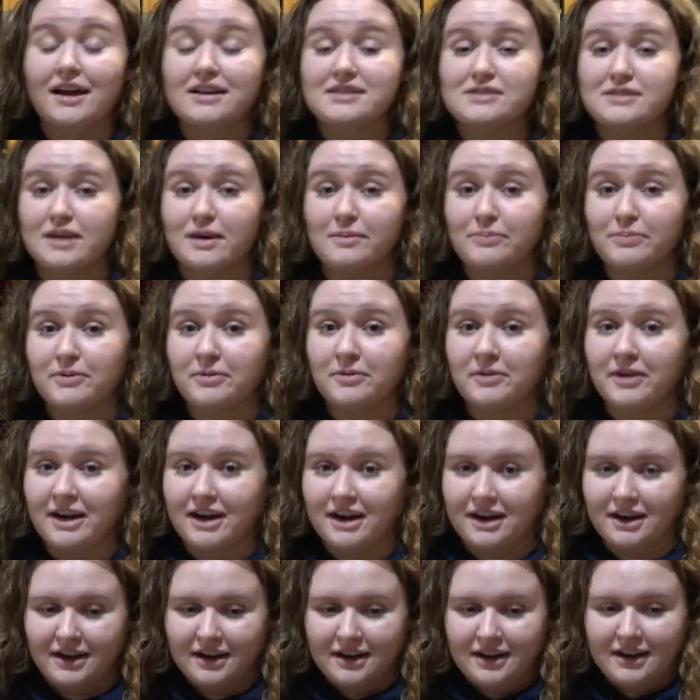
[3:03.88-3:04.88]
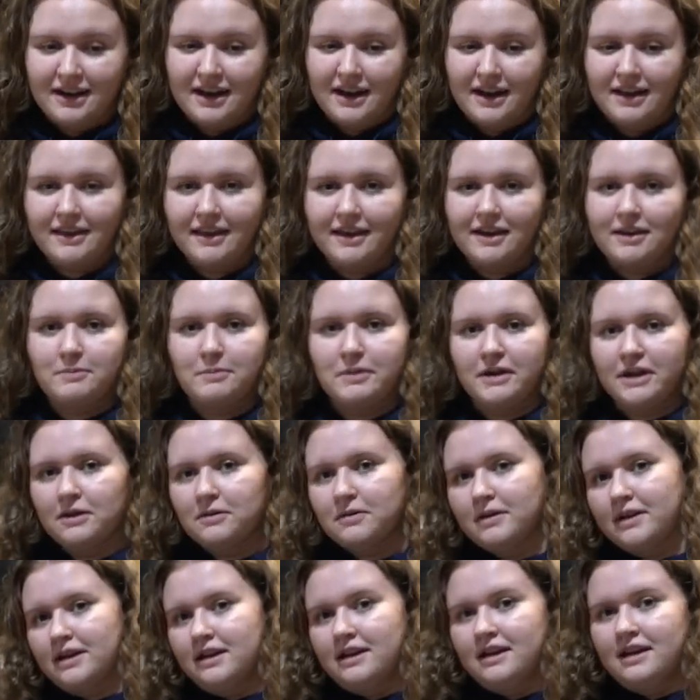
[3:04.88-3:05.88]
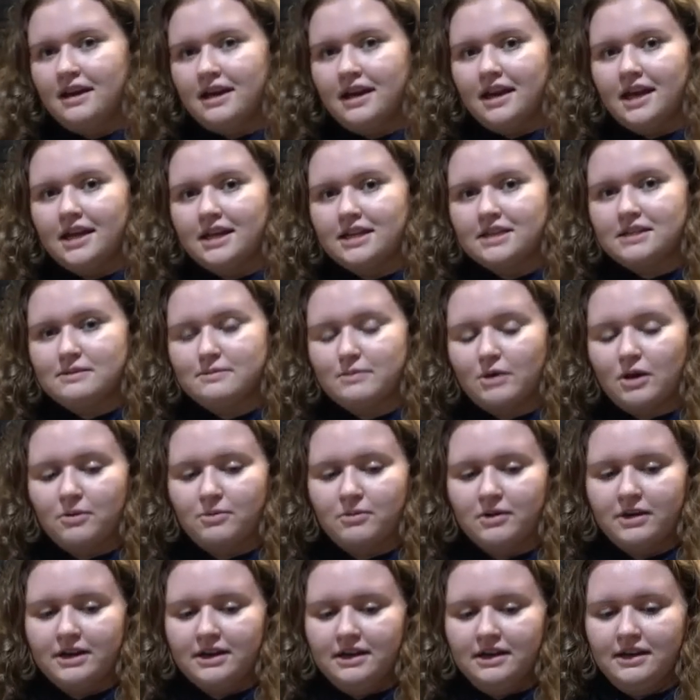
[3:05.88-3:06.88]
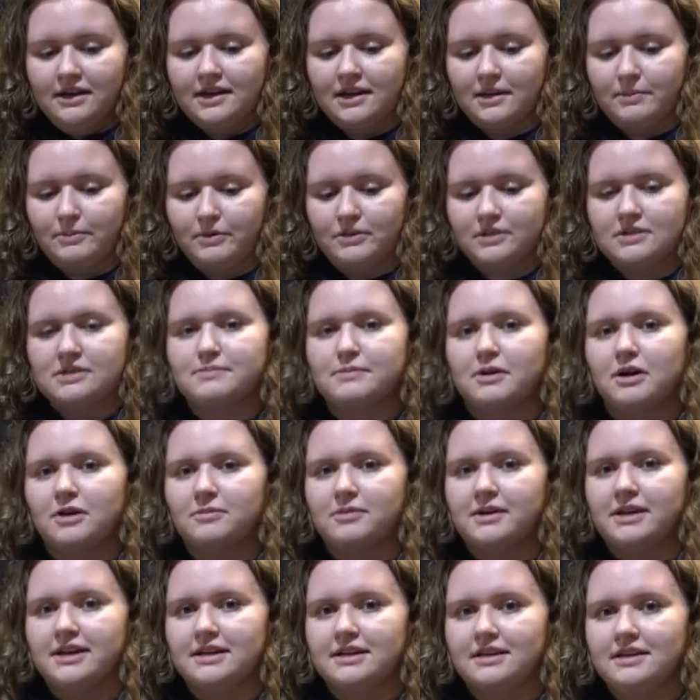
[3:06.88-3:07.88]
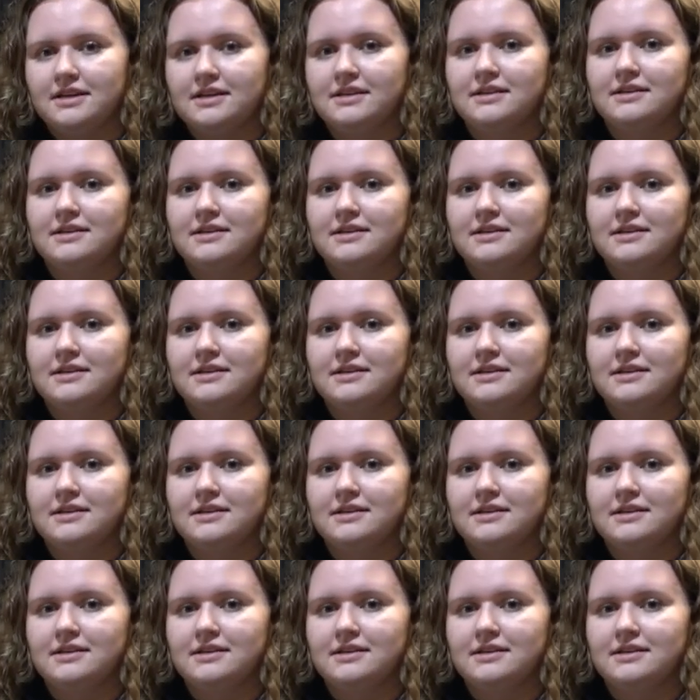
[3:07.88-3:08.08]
Tupperware. I like a big one and a small one, and I put the small one